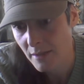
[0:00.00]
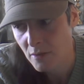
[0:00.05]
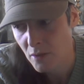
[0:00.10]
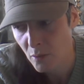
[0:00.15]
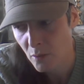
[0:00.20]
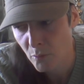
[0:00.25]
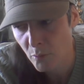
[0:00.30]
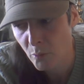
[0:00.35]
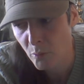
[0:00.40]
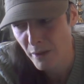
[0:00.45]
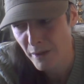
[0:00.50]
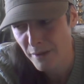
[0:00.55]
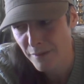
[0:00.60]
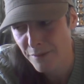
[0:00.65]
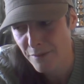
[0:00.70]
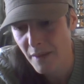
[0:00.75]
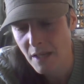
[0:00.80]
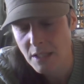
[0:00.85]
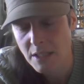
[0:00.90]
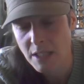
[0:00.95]
So, what if
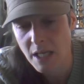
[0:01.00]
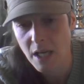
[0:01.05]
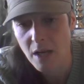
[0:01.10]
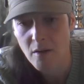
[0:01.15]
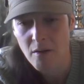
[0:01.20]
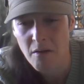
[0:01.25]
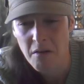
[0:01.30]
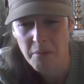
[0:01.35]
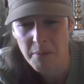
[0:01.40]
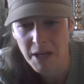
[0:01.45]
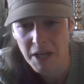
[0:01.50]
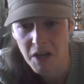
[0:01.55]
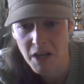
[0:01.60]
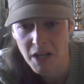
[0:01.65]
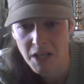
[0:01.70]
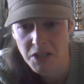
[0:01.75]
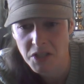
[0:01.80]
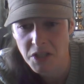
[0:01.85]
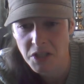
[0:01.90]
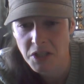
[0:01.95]
they say, oh my
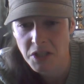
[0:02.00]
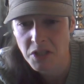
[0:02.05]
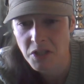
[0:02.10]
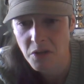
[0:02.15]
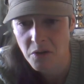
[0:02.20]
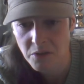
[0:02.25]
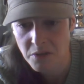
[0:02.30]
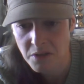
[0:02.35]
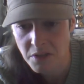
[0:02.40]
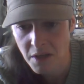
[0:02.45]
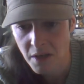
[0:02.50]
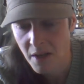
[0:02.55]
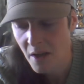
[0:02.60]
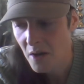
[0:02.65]
God, she's sucked?